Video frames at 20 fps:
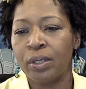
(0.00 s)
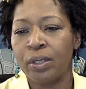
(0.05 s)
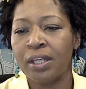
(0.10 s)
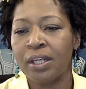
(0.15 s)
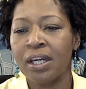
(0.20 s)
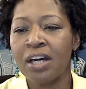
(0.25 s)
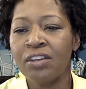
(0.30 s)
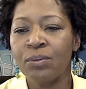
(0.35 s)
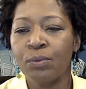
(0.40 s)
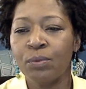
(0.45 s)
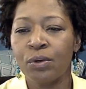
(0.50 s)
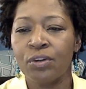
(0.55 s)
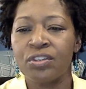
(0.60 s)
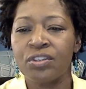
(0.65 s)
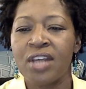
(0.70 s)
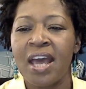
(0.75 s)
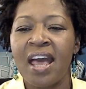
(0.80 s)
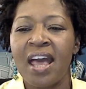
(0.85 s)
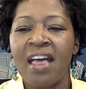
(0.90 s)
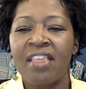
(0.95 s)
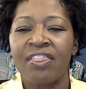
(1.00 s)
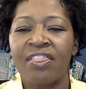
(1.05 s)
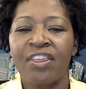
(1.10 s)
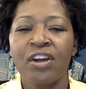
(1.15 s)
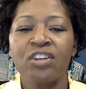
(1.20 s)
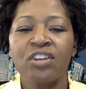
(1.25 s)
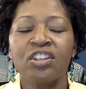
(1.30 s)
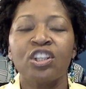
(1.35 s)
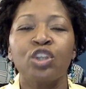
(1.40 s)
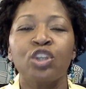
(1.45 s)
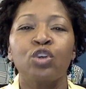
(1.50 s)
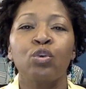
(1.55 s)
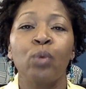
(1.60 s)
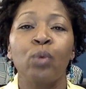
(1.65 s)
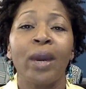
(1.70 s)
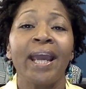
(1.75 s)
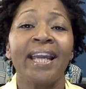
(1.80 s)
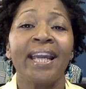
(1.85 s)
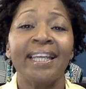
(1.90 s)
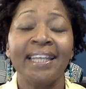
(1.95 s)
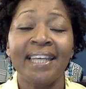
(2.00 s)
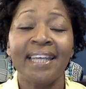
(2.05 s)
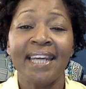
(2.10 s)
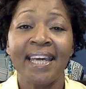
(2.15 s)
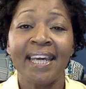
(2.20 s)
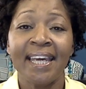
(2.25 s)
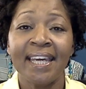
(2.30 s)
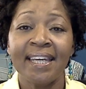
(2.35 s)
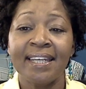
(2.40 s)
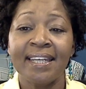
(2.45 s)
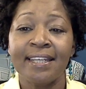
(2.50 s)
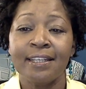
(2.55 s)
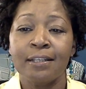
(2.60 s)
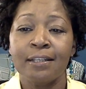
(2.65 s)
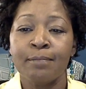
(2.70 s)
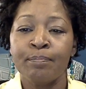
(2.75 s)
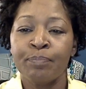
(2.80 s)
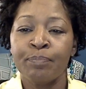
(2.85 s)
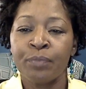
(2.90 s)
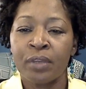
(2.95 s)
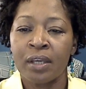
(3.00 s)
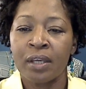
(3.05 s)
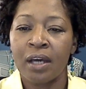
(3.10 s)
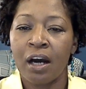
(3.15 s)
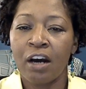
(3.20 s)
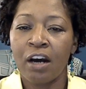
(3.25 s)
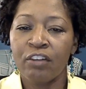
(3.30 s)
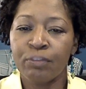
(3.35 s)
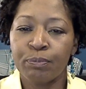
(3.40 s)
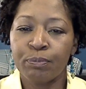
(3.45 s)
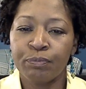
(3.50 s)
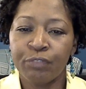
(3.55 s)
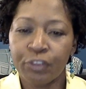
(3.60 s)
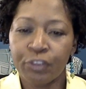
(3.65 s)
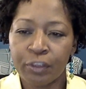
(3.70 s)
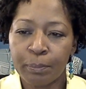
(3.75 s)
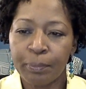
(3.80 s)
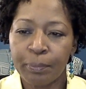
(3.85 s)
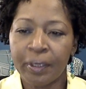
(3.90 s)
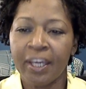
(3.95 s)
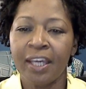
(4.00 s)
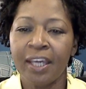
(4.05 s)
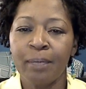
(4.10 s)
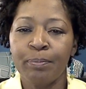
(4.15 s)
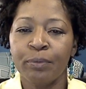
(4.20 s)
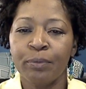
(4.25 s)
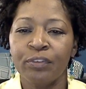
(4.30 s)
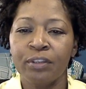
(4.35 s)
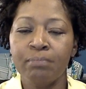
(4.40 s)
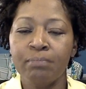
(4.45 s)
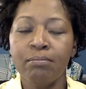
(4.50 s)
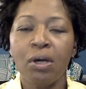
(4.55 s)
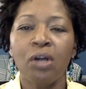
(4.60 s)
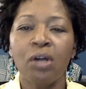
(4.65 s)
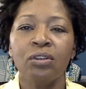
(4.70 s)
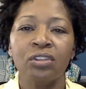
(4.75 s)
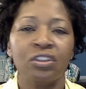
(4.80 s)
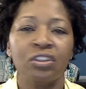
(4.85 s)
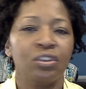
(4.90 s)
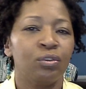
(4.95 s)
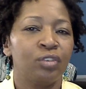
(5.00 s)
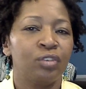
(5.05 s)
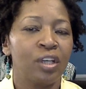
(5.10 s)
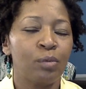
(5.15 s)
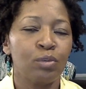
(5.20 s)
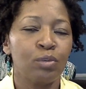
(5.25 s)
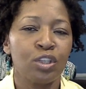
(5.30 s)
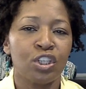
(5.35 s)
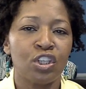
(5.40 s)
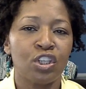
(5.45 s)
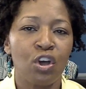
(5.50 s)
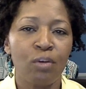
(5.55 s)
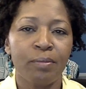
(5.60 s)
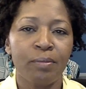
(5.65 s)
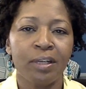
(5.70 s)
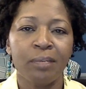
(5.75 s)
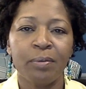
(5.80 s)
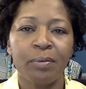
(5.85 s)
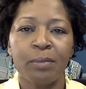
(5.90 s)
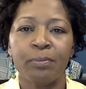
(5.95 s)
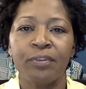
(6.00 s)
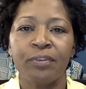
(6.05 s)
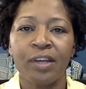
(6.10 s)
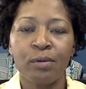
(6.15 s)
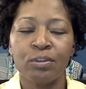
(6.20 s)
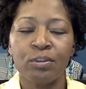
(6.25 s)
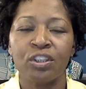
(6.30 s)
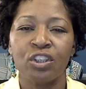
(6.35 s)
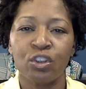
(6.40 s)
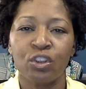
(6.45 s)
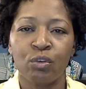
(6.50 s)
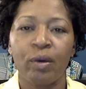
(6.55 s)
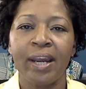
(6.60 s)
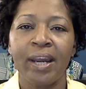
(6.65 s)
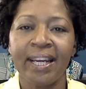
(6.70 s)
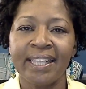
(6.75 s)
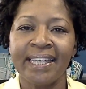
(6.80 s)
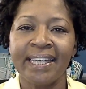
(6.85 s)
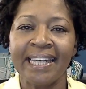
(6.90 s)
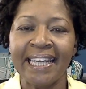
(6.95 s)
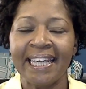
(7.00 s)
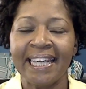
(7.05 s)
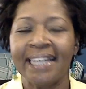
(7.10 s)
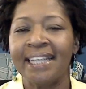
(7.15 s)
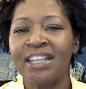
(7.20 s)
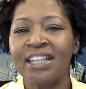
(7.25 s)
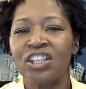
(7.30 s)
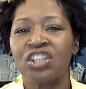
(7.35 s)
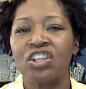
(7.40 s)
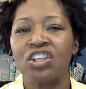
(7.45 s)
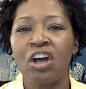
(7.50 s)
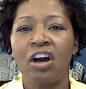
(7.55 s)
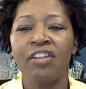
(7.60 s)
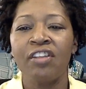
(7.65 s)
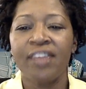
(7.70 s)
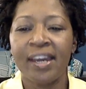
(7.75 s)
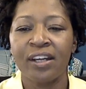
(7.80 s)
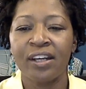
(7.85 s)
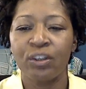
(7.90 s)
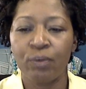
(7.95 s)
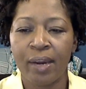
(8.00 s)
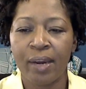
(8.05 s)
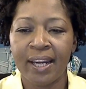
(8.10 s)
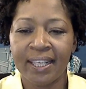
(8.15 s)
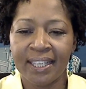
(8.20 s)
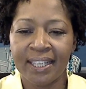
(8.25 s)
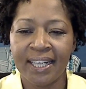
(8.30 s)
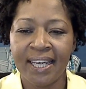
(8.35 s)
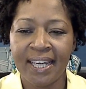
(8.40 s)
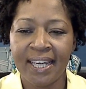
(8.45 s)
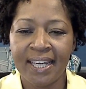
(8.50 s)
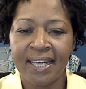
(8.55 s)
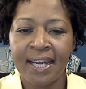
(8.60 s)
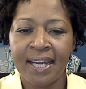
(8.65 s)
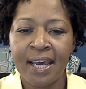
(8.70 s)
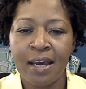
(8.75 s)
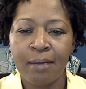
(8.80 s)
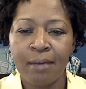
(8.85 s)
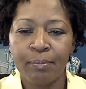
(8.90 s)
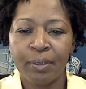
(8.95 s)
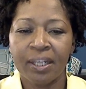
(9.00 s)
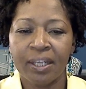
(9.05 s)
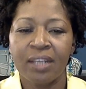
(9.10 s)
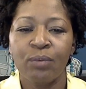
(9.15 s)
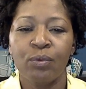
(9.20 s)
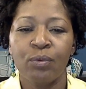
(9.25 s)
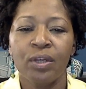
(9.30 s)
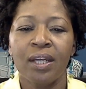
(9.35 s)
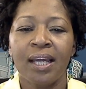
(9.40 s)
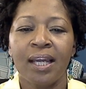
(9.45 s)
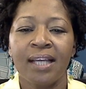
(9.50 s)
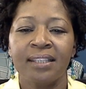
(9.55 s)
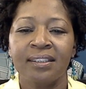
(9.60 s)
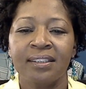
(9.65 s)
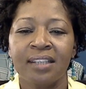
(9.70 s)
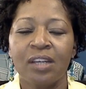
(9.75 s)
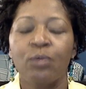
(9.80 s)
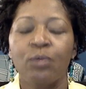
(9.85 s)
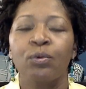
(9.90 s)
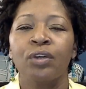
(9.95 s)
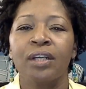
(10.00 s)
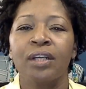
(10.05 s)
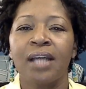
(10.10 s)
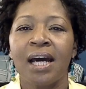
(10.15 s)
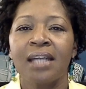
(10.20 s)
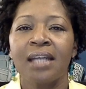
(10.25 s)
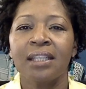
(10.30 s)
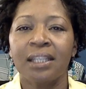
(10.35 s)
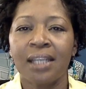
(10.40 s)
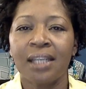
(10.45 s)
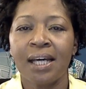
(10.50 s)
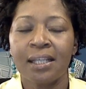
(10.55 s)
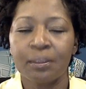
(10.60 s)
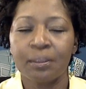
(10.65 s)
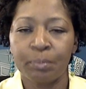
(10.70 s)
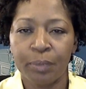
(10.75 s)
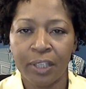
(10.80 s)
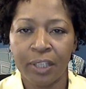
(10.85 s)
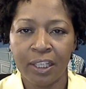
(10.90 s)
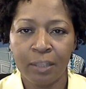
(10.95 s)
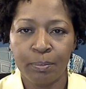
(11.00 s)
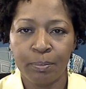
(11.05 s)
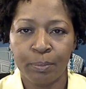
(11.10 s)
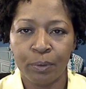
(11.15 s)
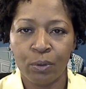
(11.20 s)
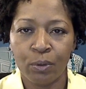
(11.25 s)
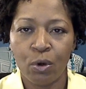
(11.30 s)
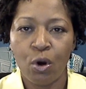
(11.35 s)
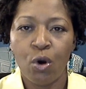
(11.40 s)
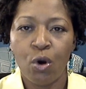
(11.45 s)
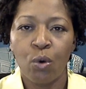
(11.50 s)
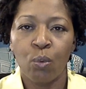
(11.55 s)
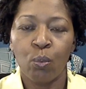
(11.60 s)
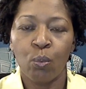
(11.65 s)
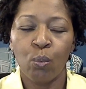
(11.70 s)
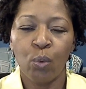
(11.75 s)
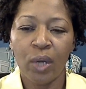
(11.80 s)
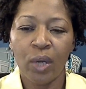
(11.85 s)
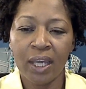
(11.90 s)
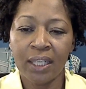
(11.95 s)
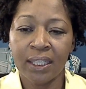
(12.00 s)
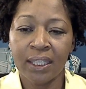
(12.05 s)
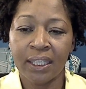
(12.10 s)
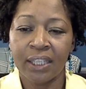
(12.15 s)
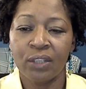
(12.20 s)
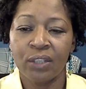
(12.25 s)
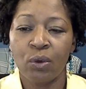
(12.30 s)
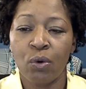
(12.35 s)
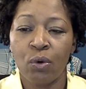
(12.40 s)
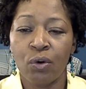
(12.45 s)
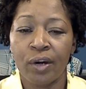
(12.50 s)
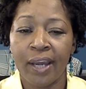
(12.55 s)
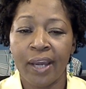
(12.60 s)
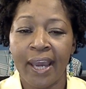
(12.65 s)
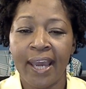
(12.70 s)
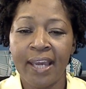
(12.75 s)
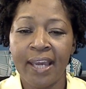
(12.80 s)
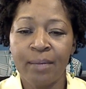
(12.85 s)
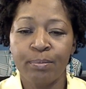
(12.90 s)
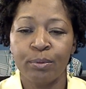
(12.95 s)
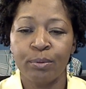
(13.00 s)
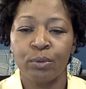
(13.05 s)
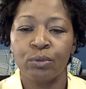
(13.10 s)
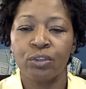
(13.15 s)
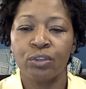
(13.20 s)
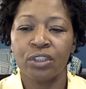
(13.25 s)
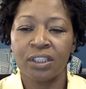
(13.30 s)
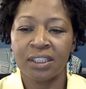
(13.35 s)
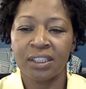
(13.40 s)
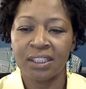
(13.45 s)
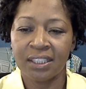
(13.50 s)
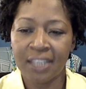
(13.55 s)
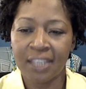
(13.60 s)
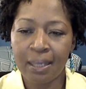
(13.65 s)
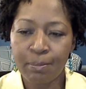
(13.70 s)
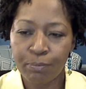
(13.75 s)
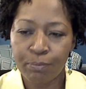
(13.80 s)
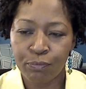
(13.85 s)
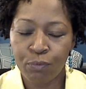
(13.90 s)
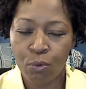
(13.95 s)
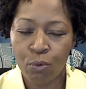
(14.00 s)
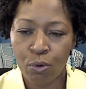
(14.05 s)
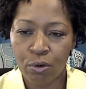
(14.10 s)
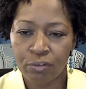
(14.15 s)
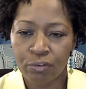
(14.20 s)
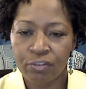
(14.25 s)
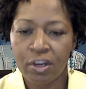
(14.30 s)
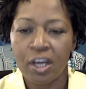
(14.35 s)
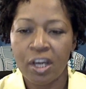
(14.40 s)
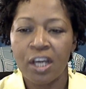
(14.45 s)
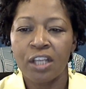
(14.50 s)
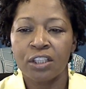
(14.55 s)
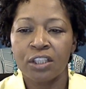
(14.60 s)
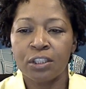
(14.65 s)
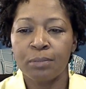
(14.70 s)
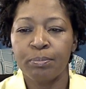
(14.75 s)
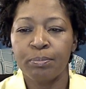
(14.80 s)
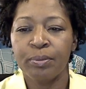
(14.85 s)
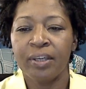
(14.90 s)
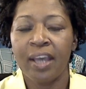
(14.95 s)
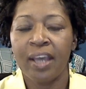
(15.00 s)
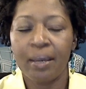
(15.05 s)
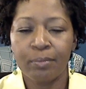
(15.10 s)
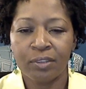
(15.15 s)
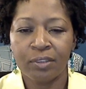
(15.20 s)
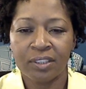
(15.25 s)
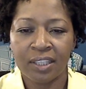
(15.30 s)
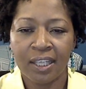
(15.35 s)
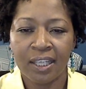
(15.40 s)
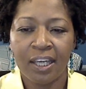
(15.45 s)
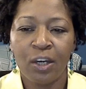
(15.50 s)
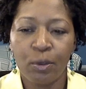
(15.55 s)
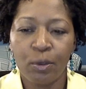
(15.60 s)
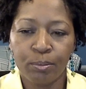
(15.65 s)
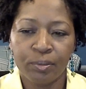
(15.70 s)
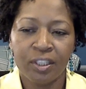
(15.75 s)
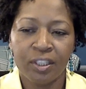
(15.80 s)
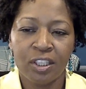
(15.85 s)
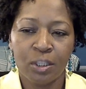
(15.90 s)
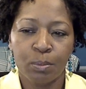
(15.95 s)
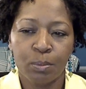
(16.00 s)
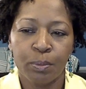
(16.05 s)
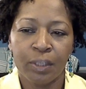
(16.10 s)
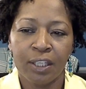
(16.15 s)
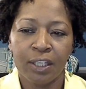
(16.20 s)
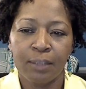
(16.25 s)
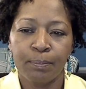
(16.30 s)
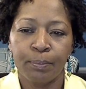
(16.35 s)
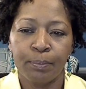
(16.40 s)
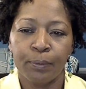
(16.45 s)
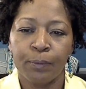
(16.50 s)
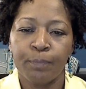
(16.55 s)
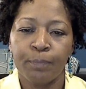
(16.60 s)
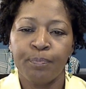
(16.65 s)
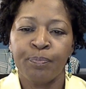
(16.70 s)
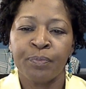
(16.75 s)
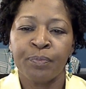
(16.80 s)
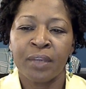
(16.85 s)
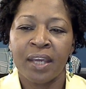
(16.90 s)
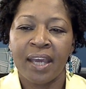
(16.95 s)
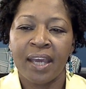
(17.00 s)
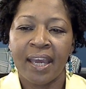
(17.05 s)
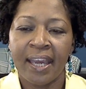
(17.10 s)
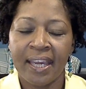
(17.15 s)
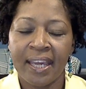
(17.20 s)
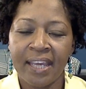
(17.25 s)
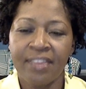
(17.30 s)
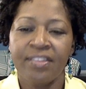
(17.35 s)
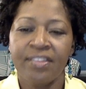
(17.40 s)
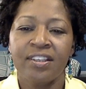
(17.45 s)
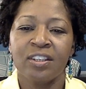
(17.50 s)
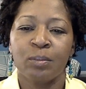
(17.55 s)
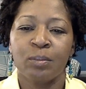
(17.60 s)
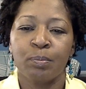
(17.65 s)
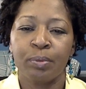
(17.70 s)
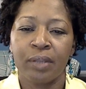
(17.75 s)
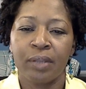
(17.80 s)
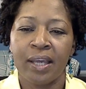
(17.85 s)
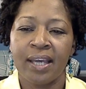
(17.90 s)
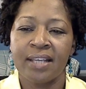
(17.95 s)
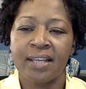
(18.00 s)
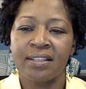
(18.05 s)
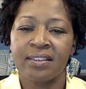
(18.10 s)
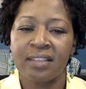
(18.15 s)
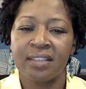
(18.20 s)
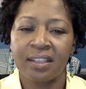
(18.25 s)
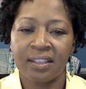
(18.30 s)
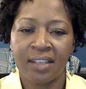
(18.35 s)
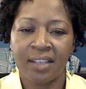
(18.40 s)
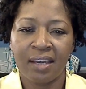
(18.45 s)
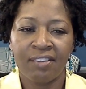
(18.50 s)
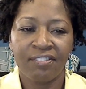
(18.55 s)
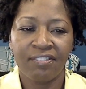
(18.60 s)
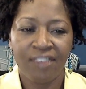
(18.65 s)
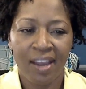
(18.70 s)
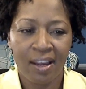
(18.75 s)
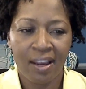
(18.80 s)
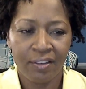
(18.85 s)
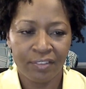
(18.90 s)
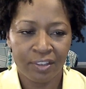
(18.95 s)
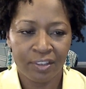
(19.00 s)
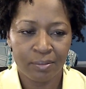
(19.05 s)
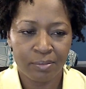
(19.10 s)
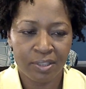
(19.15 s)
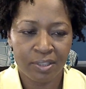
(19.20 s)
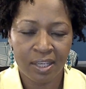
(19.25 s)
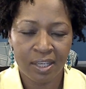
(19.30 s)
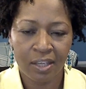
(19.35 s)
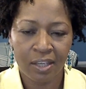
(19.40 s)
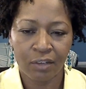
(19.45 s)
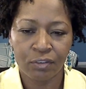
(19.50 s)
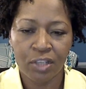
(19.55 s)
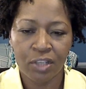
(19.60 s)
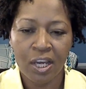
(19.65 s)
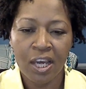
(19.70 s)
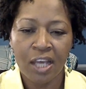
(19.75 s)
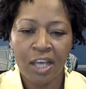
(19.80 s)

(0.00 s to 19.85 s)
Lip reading: In other words, there's a great need for the people, the multitude. There were so many people. There was a great need. He saw that great need, but he realized there were not a lot of people willing or able to step forth to be able to help these people in this place that they found themselves.